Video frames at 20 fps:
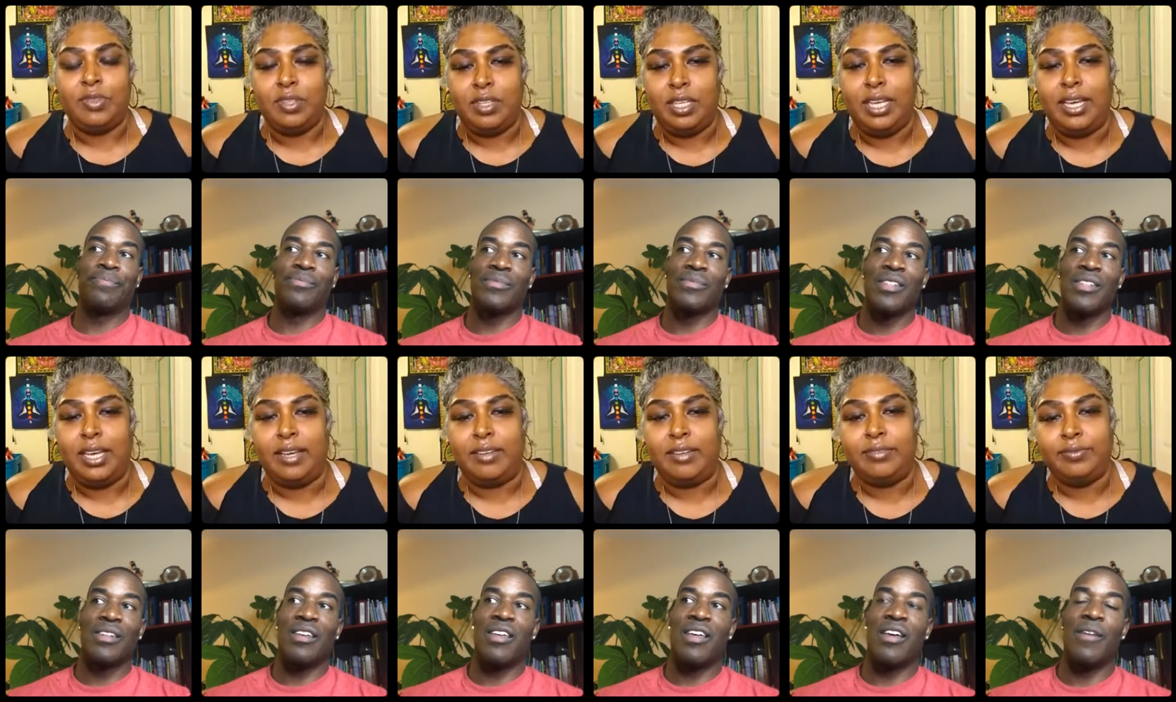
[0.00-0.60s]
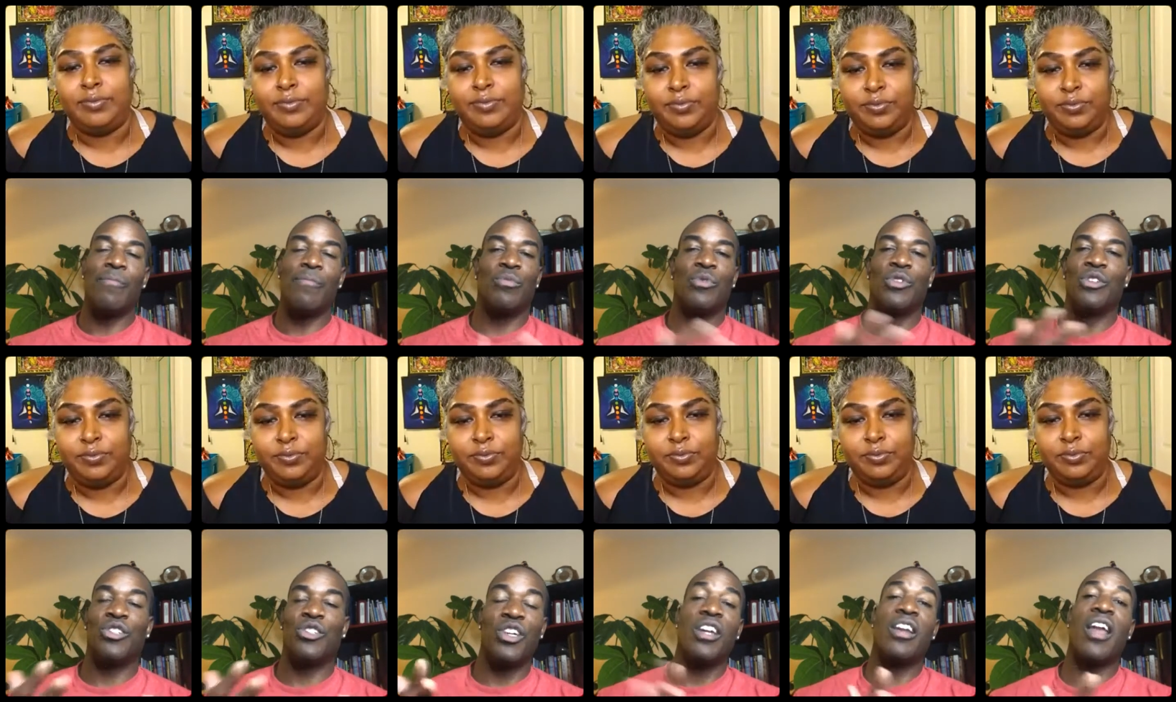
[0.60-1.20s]
Speaker 1: Yeah.
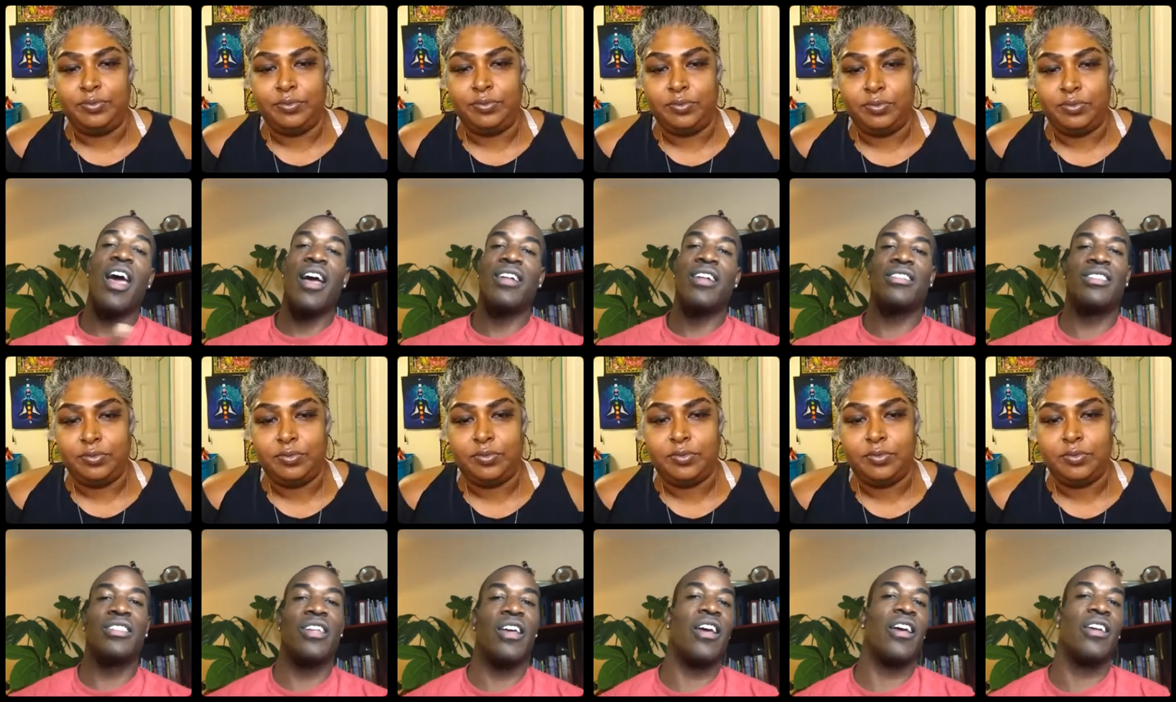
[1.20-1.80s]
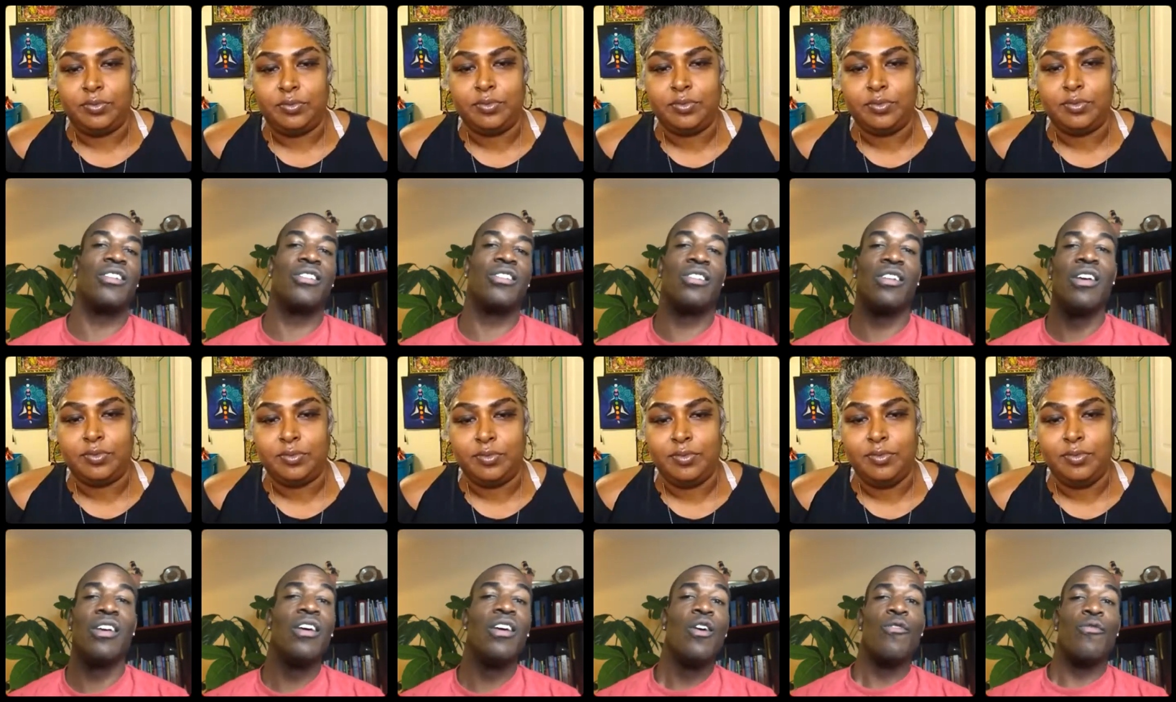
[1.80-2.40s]
GNAT stands
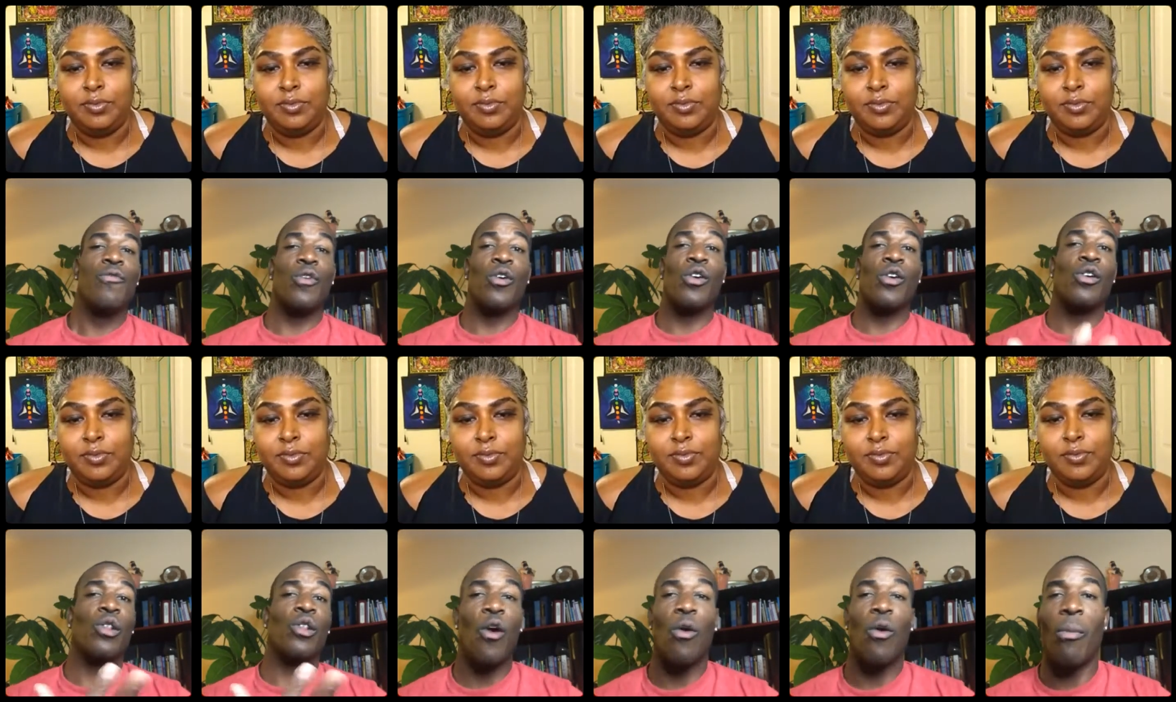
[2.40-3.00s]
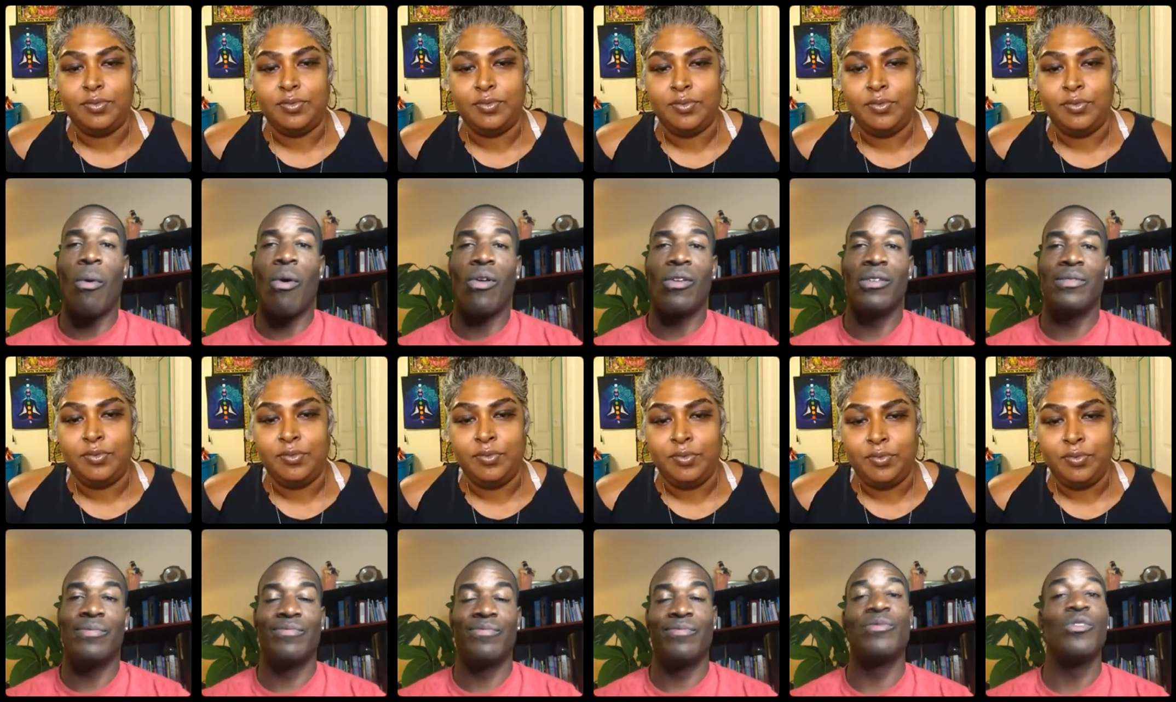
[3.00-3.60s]
for Global
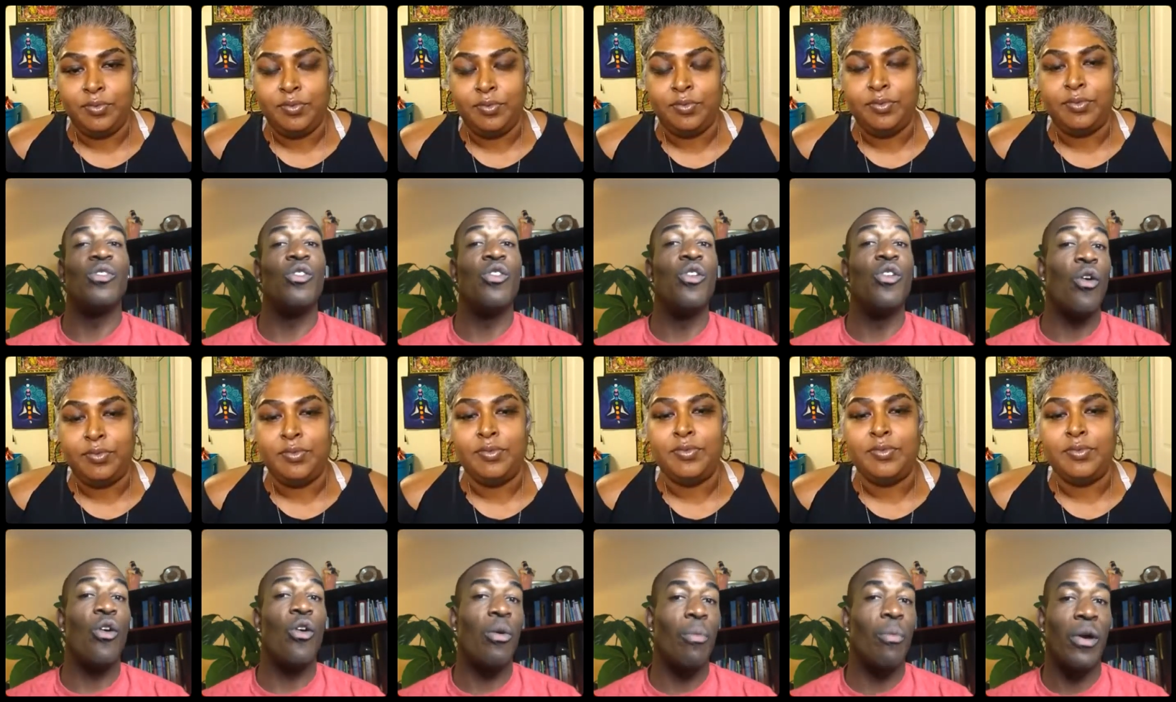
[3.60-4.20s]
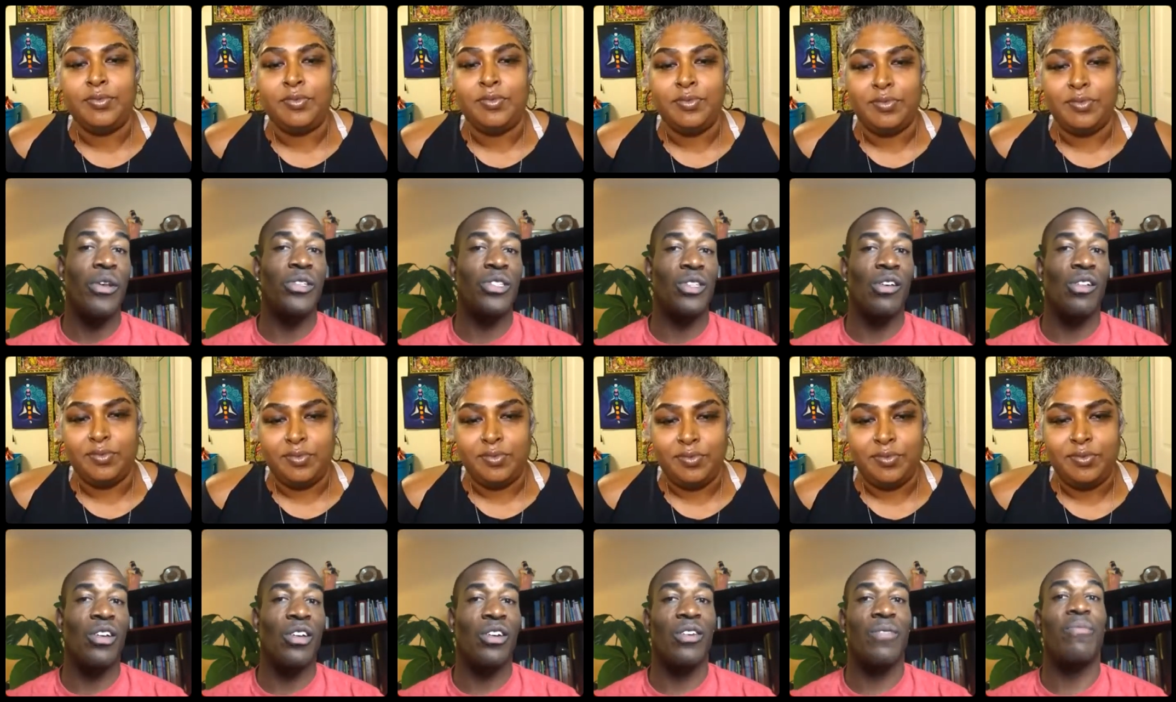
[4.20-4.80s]

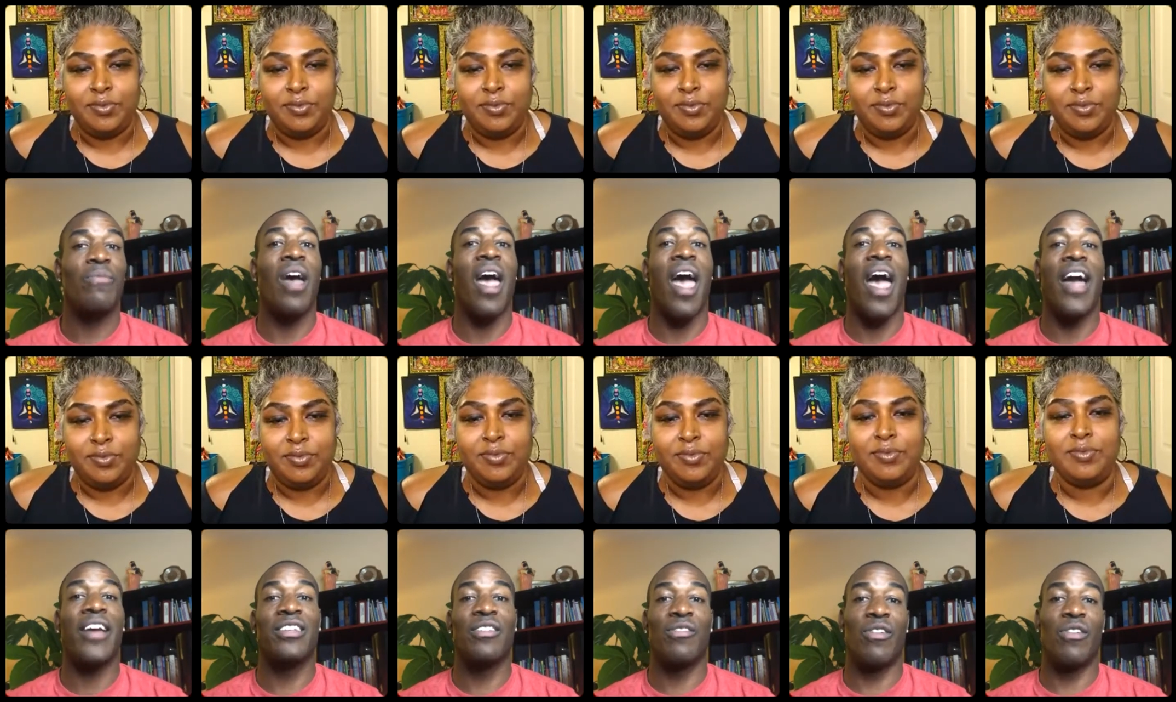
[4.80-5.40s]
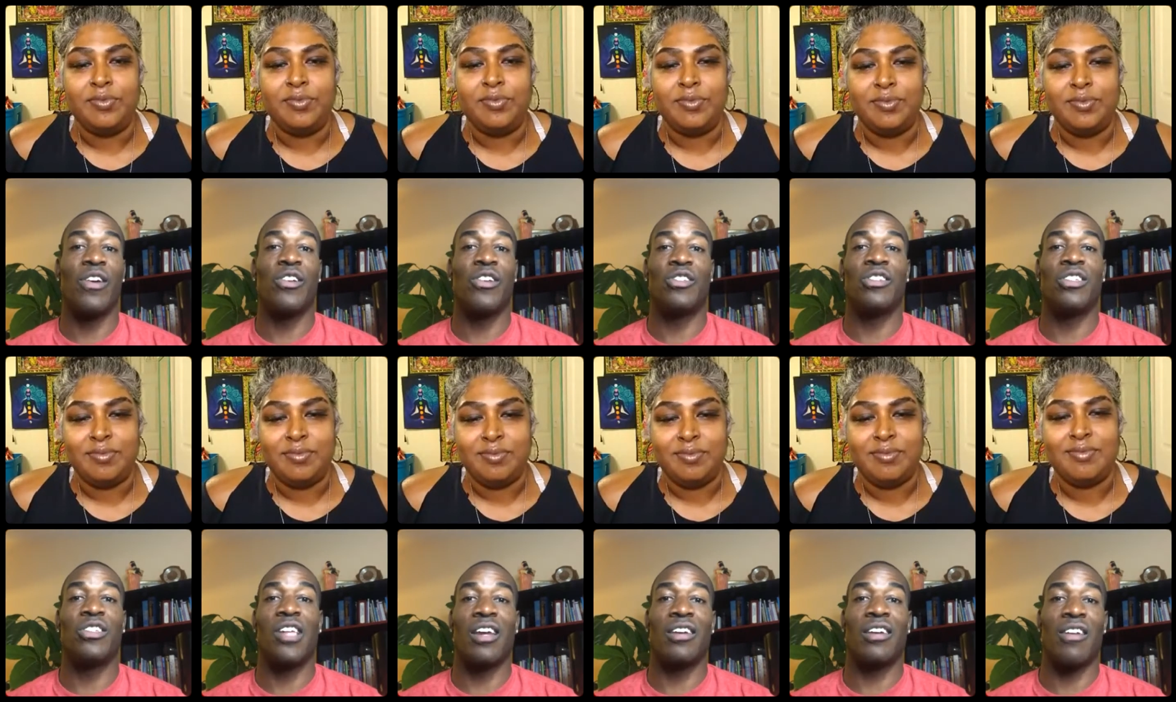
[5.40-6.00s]
Neuromuscular Activation
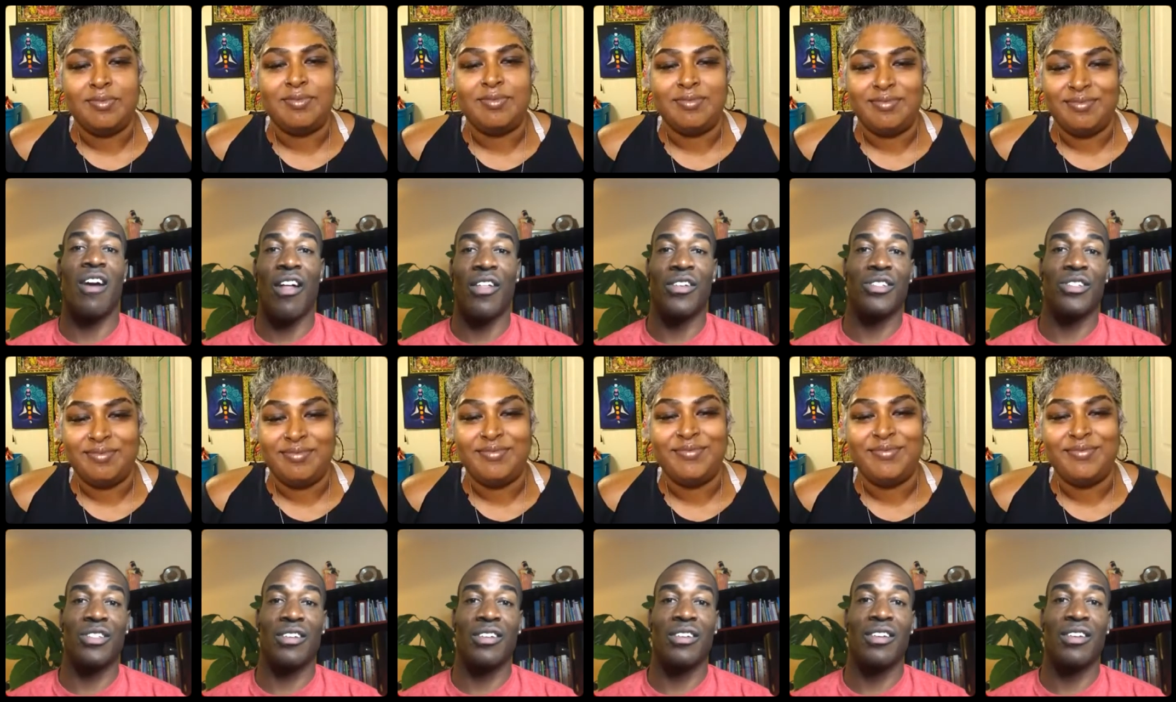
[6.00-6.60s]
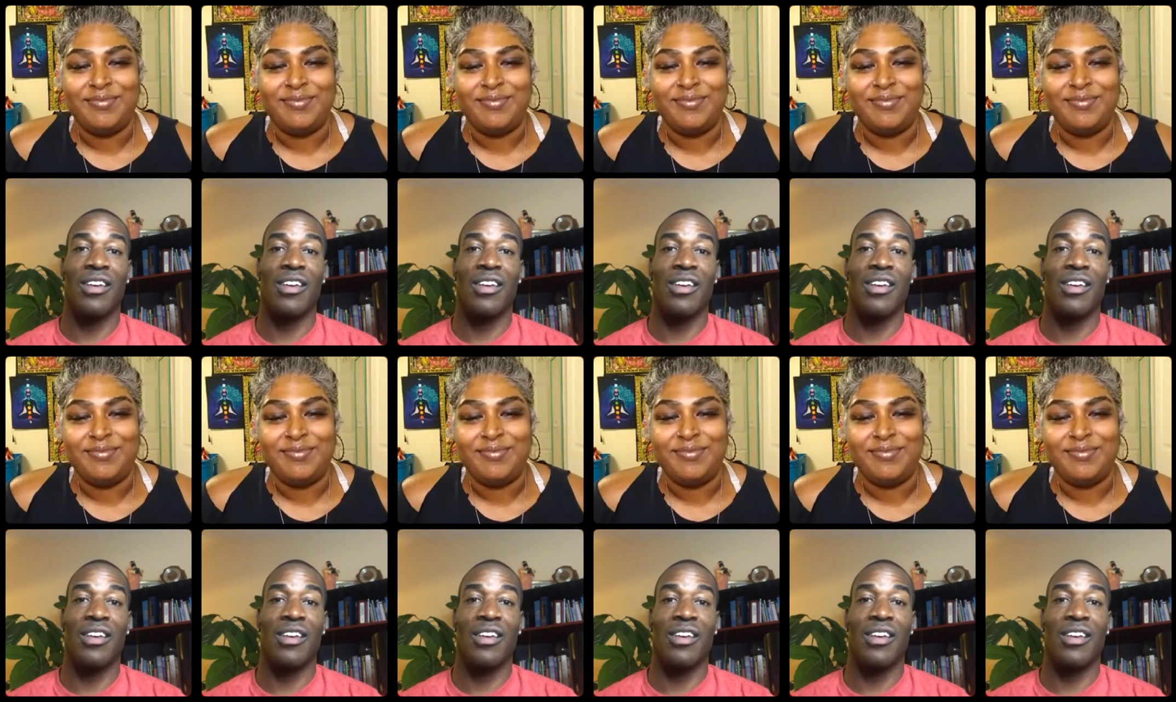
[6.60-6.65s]
Technology.